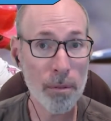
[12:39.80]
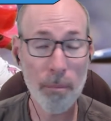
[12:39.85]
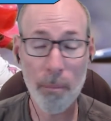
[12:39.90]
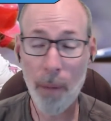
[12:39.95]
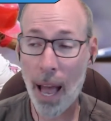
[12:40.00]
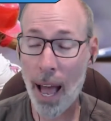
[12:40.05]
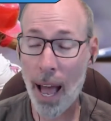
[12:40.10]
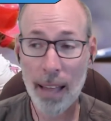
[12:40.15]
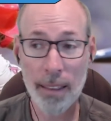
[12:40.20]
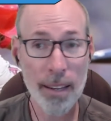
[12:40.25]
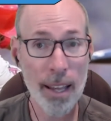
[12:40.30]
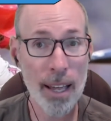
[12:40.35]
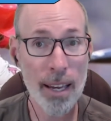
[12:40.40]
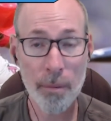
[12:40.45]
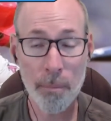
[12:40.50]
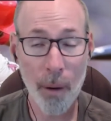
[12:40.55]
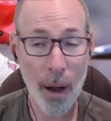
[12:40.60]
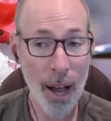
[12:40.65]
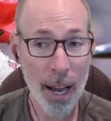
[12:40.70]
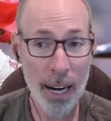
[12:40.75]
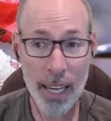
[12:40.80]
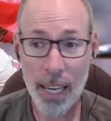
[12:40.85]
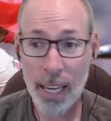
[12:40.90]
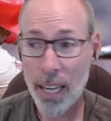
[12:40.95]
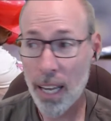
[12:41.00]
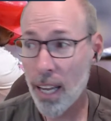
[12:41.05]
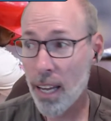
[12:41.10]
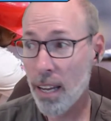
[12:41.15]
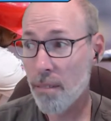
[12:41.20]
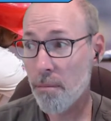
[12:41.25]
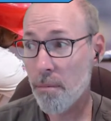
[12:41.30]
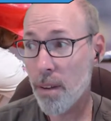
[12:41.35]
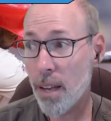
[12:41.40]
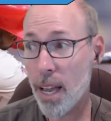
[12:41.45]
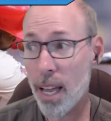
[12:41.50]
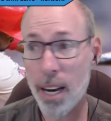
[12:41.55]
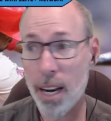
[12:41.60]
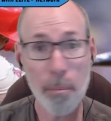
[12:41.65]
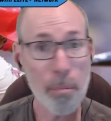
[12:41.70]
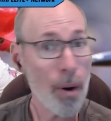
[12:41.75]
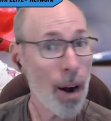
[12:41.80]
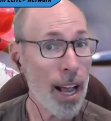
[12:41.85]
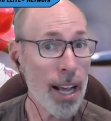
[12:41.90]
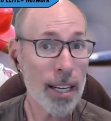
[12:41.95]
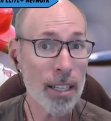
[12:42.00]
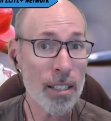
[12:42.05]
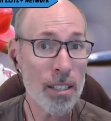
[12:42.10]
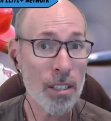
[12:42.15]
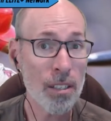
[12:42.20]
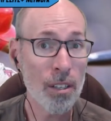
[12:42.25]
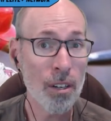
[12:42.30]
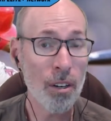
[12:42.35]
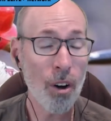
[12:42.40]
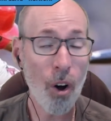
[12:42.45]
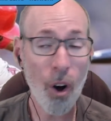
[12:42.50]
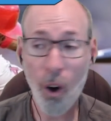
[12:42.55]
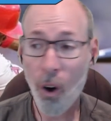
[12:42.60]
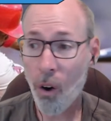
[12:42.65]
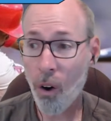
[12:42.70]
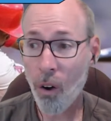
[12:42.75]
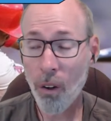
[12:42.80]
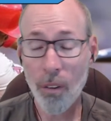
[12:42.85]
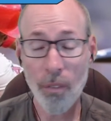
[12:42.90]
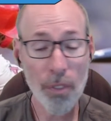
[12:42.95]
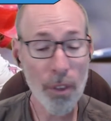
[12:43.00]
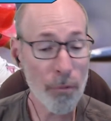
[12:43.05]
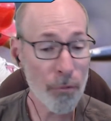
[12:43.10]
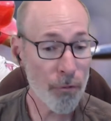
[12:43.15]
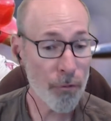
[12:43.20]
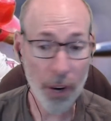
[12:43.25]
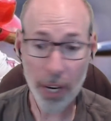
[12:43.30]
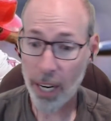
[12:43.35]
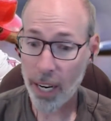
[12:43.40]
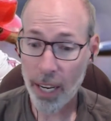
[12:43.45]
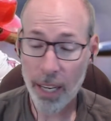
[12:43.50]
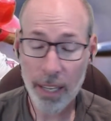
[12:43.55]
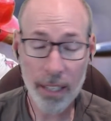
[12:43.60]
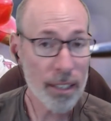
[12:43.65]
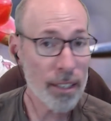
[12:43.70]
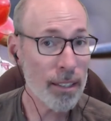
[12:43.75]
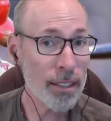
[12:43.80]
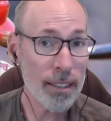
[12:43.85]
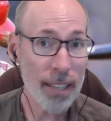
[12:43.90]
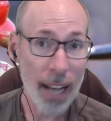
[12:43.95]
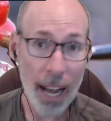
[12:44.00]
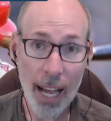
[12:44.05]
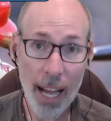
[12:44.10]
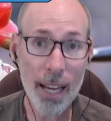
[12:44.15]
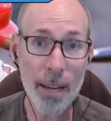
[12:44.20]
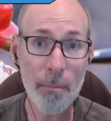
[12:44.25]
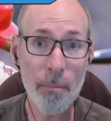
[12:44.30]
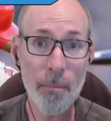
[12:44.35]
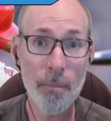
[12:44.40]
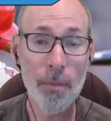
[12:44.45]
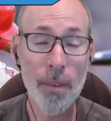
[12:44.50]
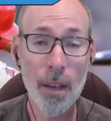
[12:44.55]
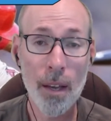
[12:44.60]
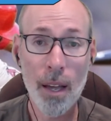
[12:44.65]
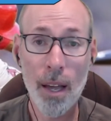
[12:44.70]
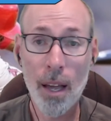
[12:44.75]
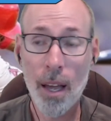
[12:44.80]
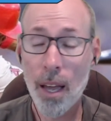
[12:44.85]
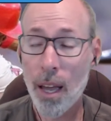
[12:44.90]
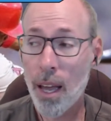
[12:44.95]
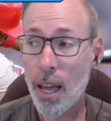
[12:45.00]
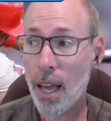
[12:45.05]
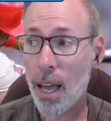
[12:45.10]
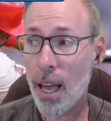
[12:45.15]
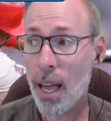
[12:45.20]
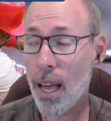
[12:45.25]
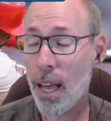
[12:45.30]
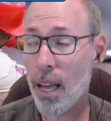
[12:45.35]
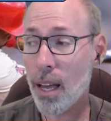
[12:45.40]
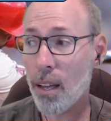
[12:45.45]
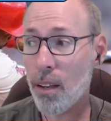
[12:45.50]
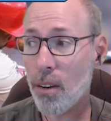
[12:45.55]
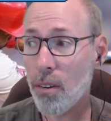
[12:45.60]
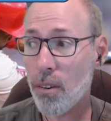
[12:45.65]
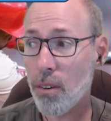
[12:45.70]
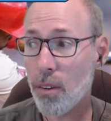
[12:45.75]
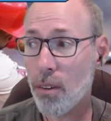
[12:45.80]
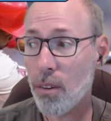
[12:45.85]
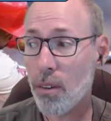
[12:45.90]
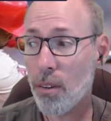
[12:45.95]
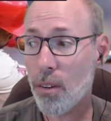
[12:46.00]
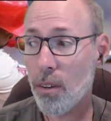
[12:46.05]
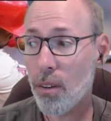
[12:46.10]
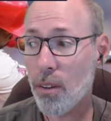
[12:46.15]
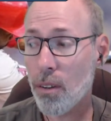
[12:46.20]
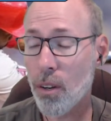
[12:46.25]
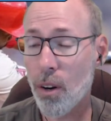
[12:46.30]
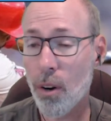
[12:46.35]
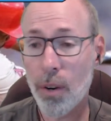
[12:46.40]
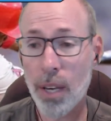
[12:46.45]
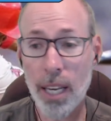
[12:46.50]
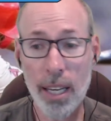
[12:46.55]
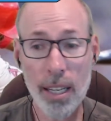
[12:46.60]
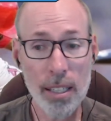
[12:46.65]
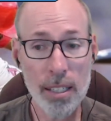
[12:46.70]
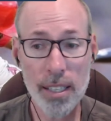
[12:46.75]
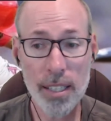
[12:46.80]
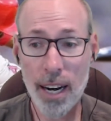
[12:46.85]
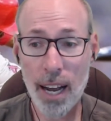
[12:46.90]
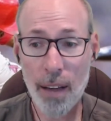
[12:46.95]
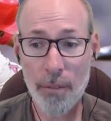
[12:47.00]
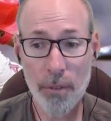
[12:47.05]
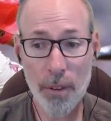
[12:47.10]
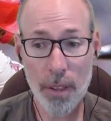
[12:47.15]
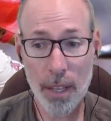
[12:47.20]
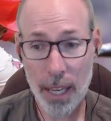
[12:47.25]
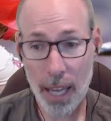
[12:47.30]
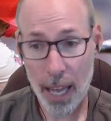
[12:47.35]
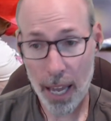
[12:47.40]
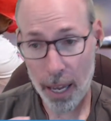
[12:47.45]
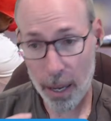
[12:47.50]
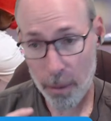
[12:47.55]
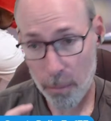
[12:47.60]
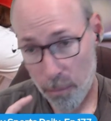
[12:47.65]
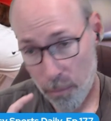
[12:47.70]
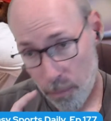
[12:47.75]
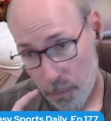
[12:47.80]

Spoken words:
athletic body, and he breaks all the frickin' time. And, he said after the game,